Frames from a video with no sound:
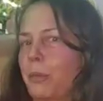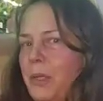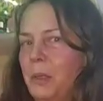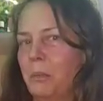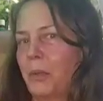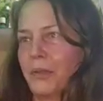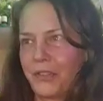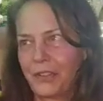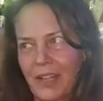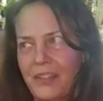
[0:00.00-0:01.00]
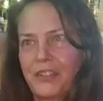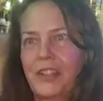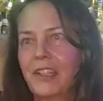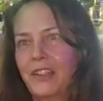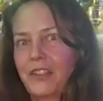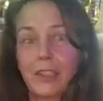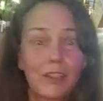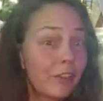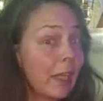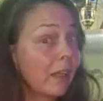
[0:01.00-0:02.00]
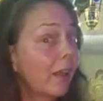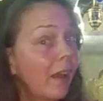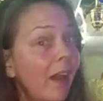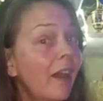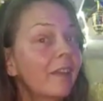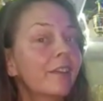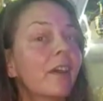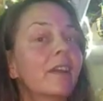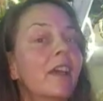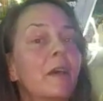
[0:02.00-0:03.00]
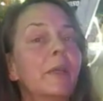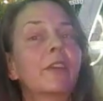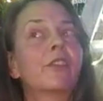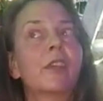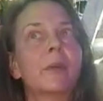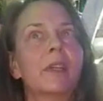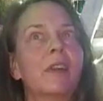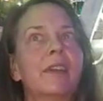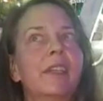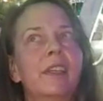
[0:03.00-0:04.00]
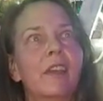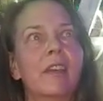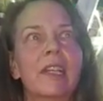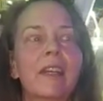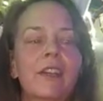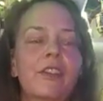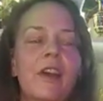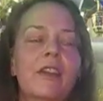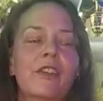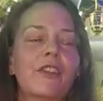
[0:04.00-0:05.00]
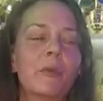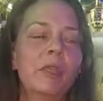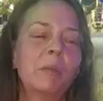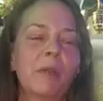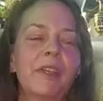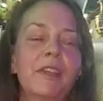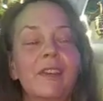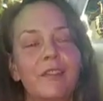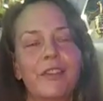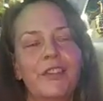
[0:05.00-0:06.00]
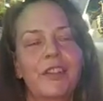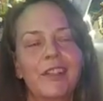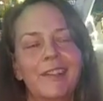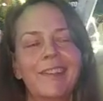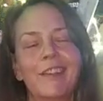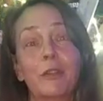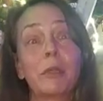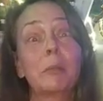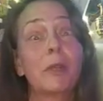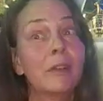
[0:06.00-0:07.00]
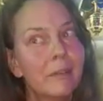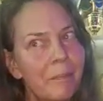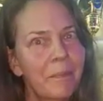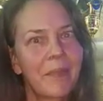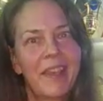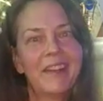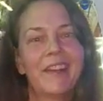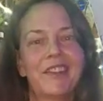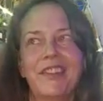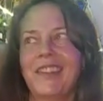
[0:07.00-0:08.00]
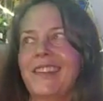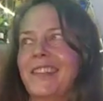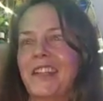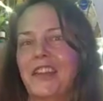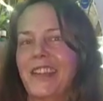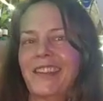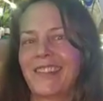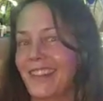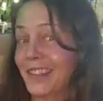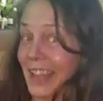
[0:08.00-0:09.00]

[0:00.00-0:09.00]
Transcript: people's lessons, and there's a lot of dynamics going on here. And then it's not just the people that you can physically see, it's the people and entities and things that you